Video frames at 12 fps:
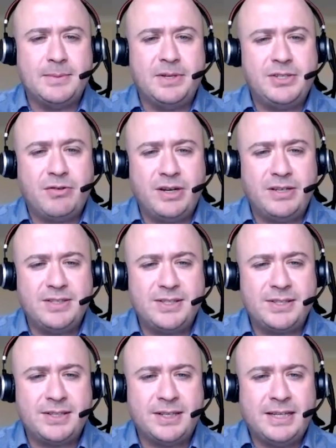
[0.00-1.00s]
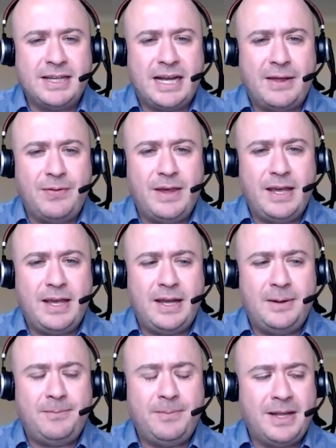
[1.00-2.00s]
integrators, mm-hmm. and
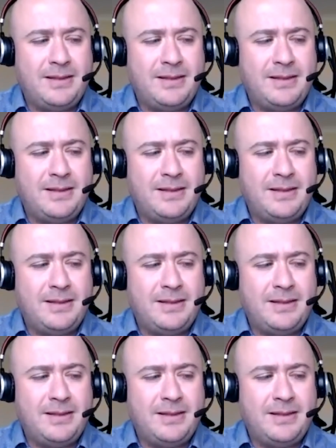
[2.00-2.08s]
they,